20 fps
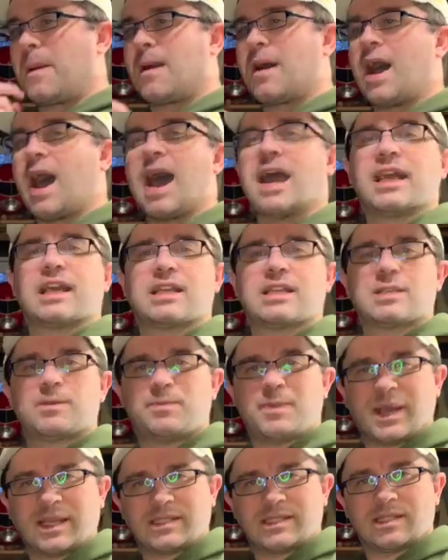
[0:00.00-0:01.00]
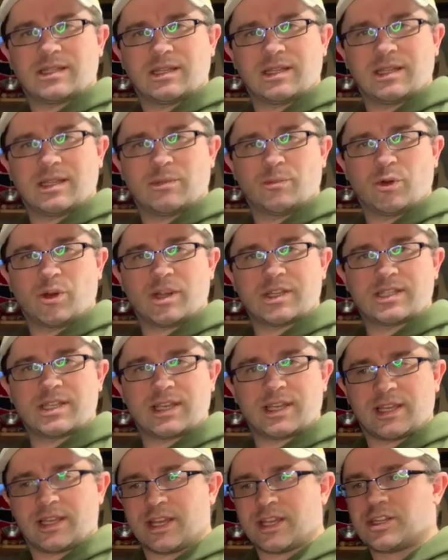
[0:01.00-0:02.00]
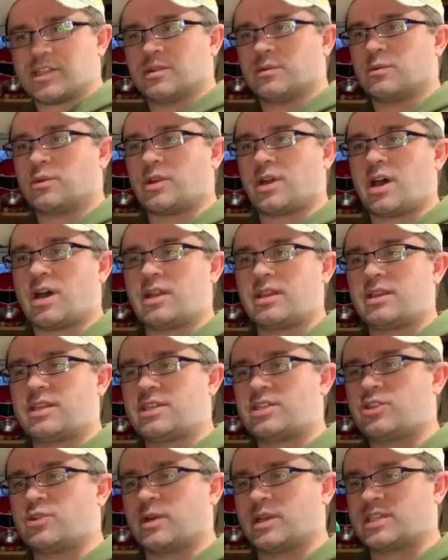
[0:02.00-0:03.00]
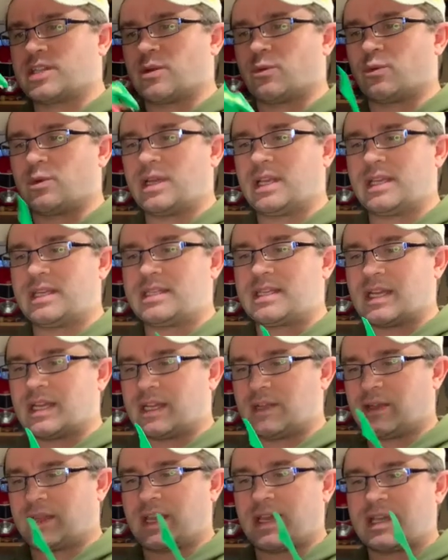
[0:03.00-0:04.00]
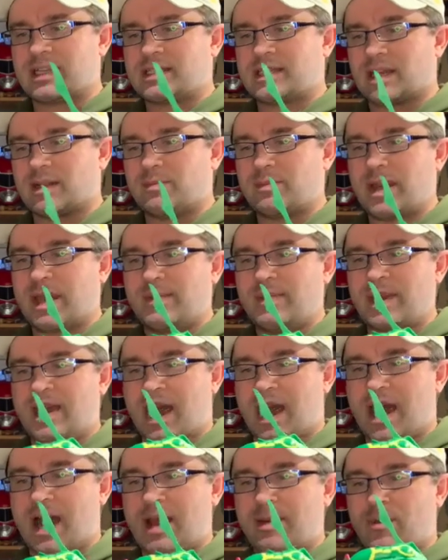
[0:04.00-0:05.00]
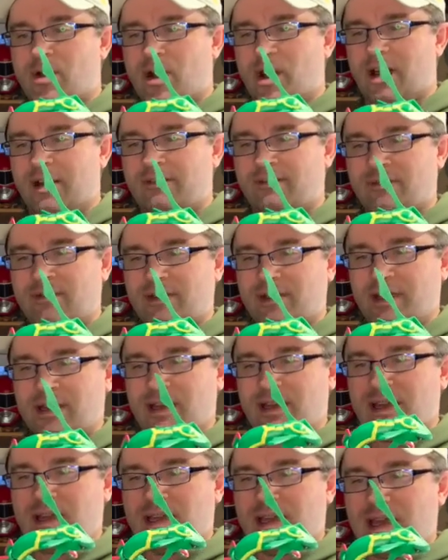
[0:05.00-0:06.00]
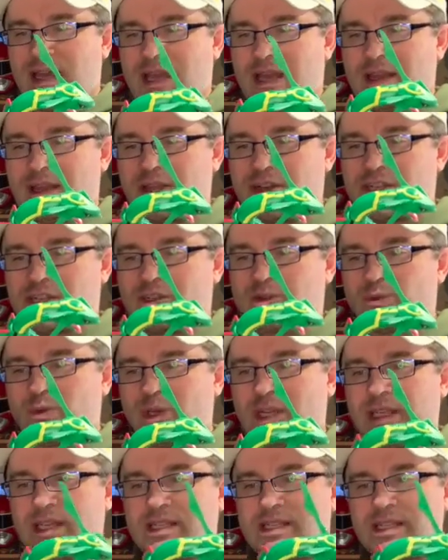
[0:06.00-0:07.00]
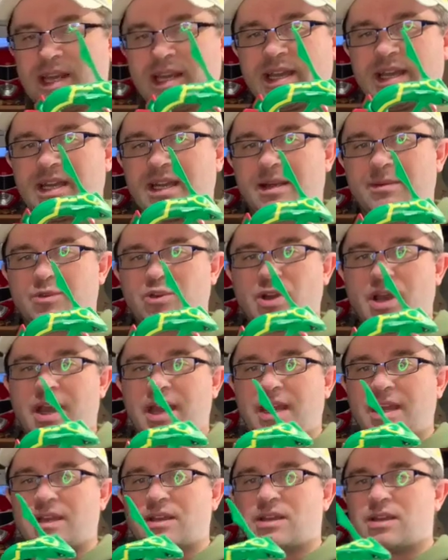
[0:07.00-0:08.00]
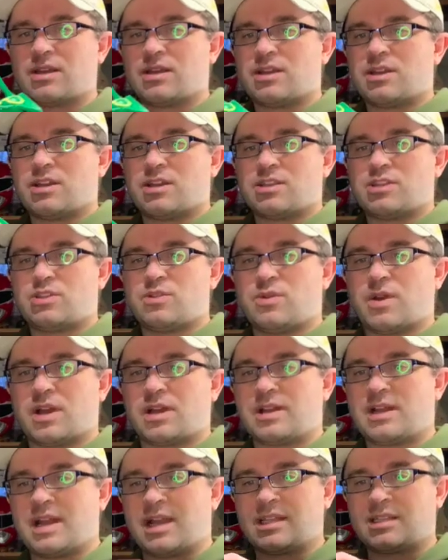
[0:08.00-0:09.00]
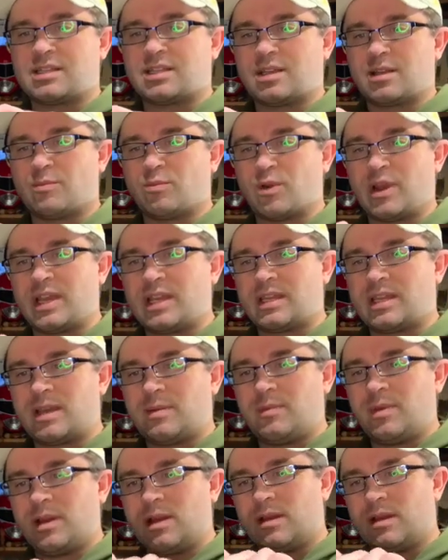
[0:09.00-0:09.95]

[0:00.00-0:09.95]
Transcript: expected a little more articulation with all of these joints. I really did. And like I said, maybe I'm off and they're just really tight and I'm trying too hard not to break them.